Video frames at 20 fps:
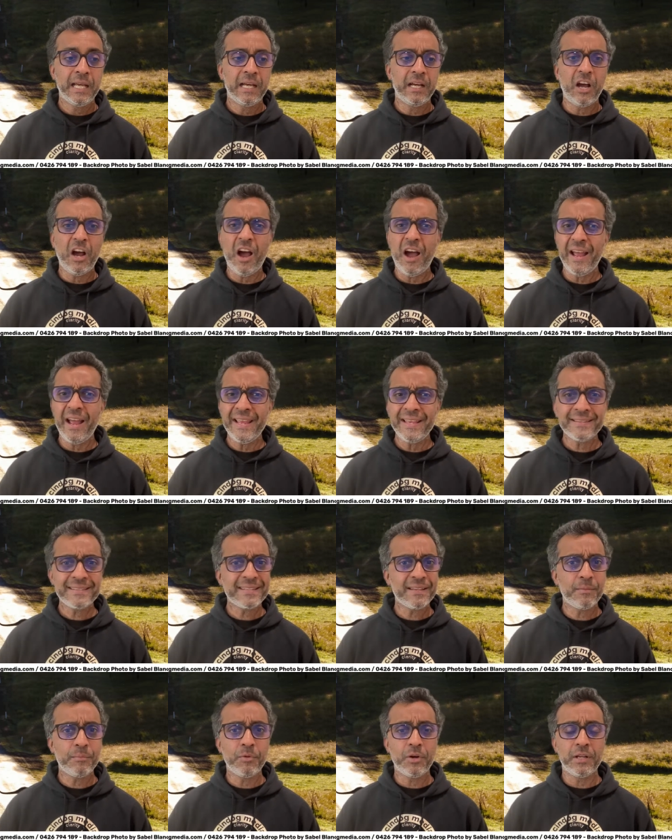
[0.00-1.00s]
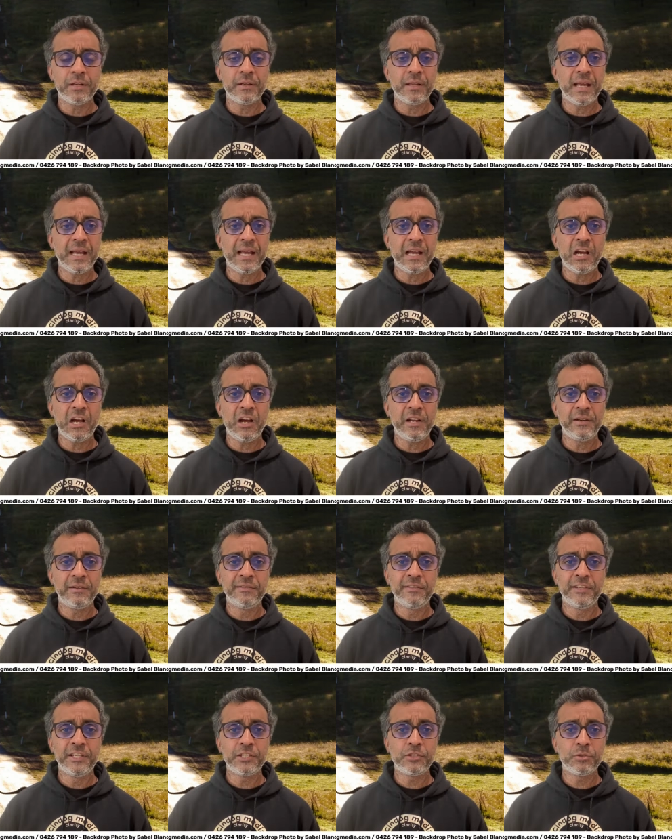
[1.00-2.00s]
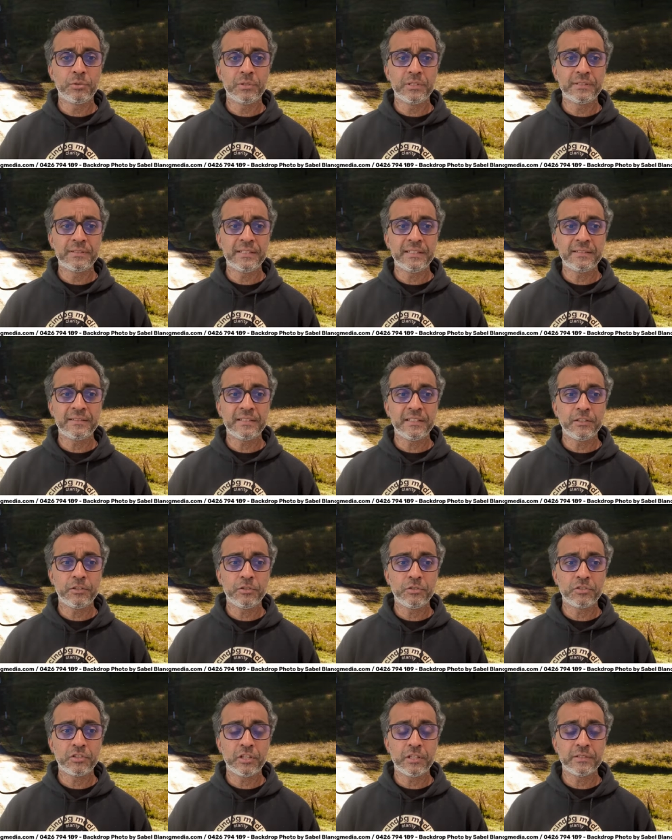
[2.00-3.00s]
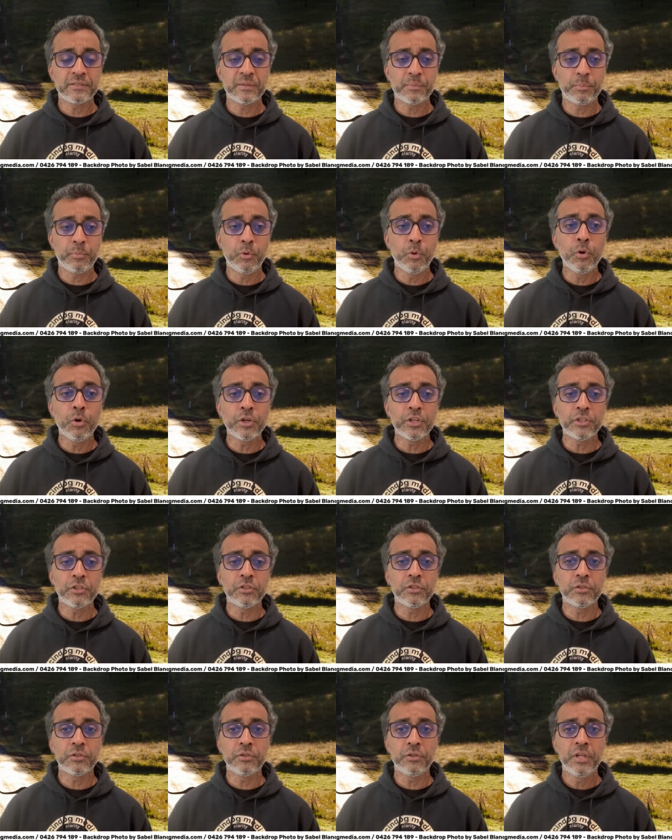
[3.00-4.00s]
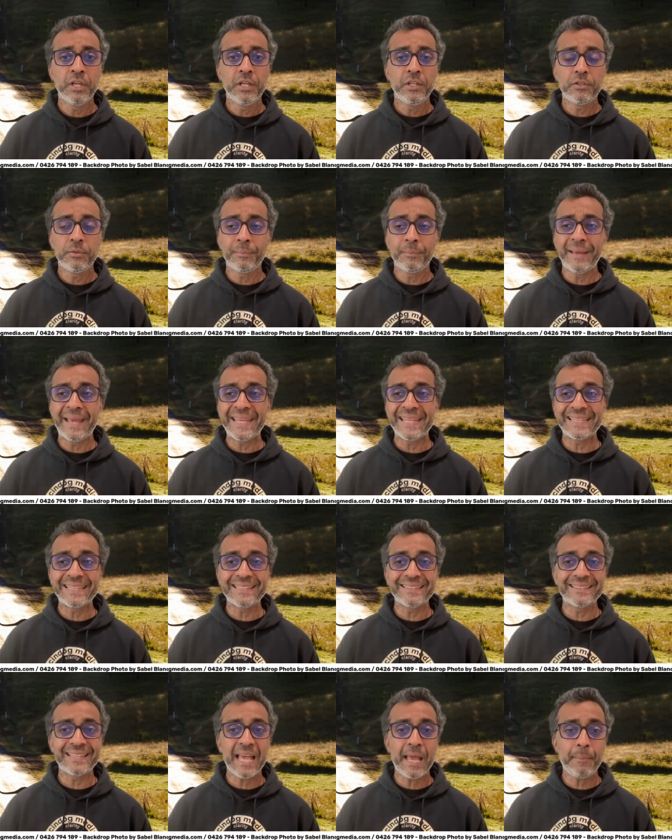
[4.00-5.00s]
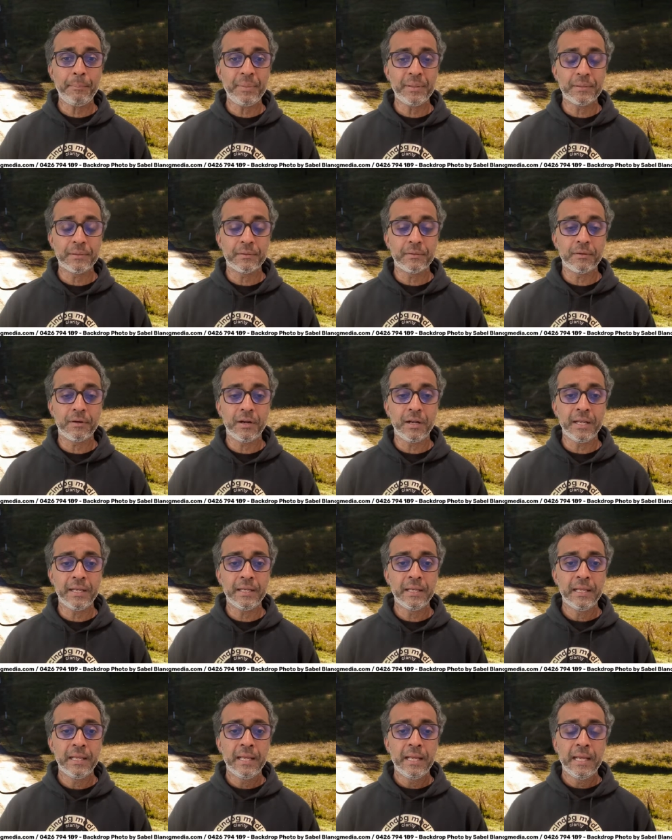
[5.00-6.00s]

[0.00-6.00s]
Hire someone. Hire a virtual assistant who's going to support you to make this happen, right?